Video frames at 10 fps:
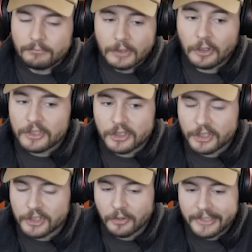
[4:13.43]
because it's
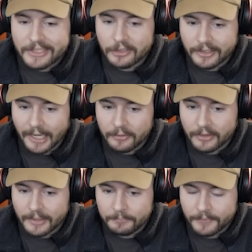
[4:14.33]
just so easy to counter
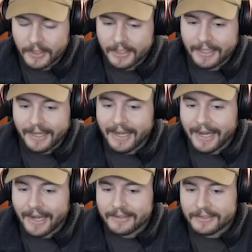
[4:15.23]
them.
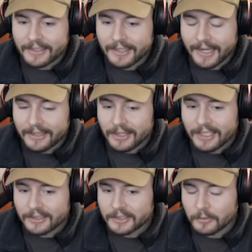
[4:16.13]
And I
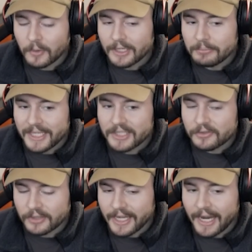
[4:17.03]
think what it means
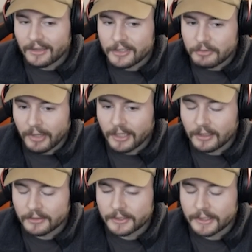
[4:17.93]
for Kayle as
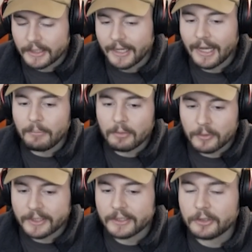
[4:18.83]
well, but
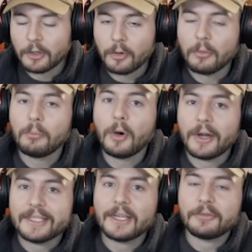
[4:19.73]
we'll go
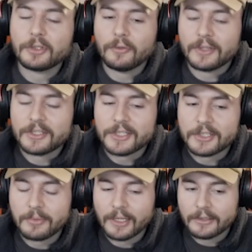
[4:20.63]
more in depth over this
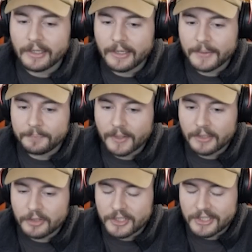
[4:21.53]
as well
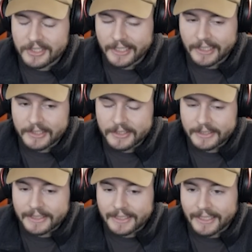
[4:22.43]
in just a second.
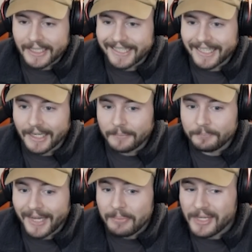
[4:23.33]

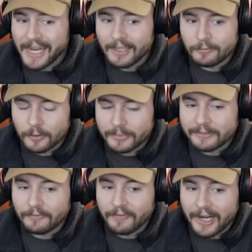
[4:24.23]
AP Kayle will be
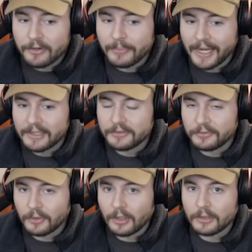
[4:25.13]
very bad
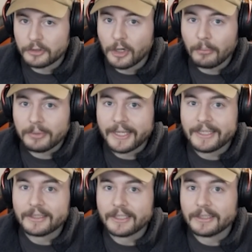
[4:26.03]
for top
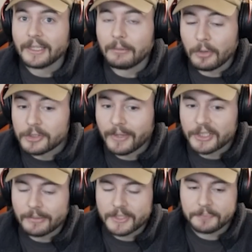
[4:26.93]
lane in most
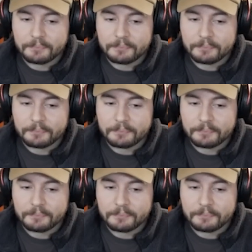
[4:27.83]
matchups.